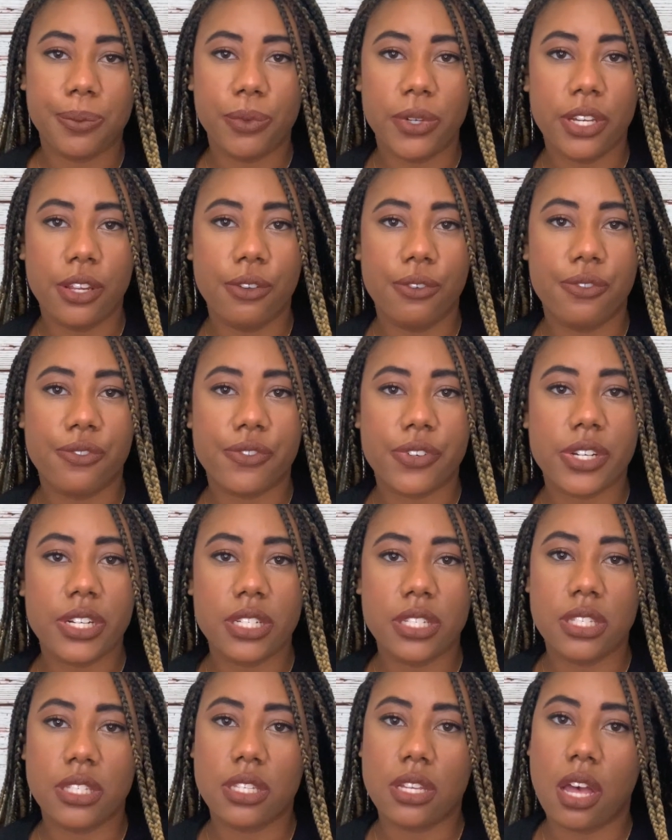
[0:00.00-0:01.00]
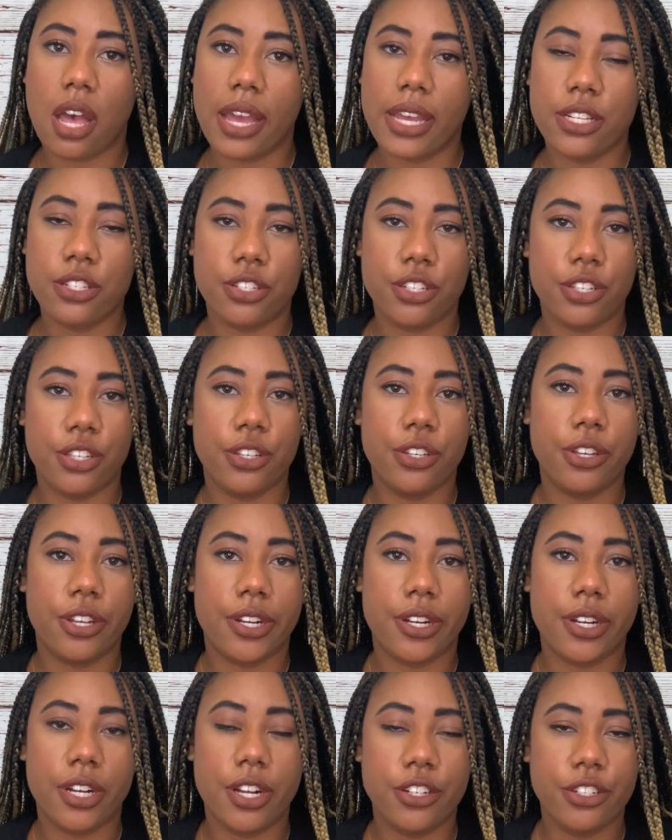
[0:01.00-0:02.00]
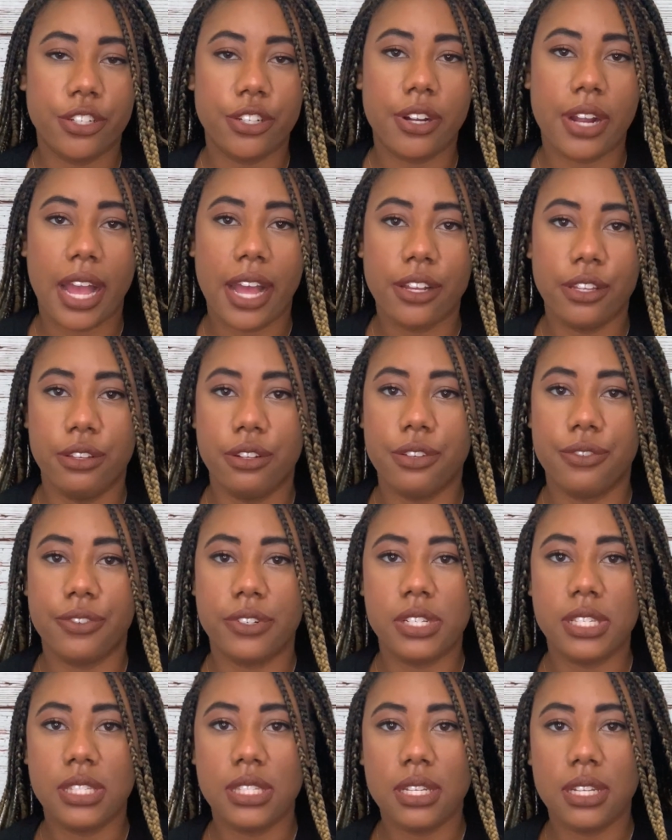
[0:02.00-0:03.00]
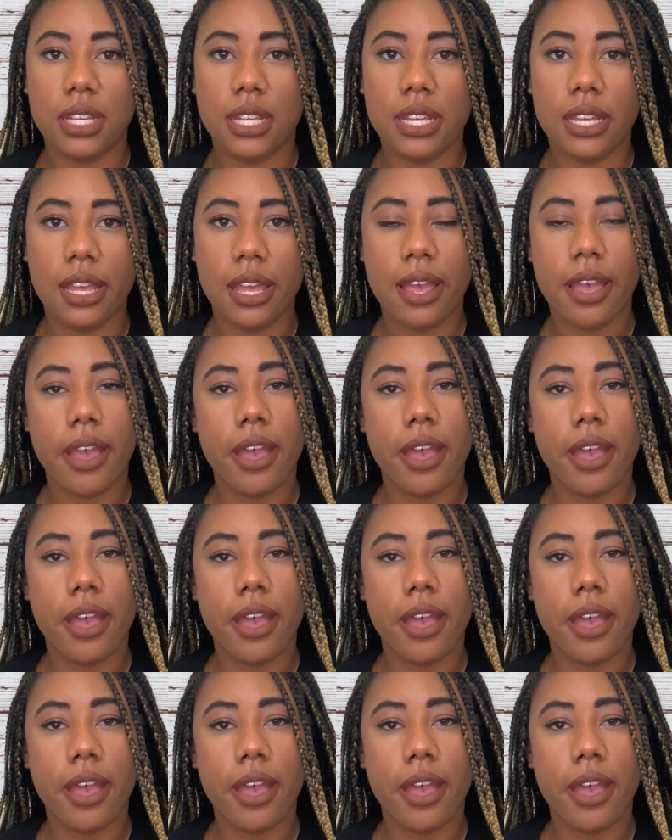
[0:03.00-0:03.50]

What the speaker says: when you first got into your undergrad university.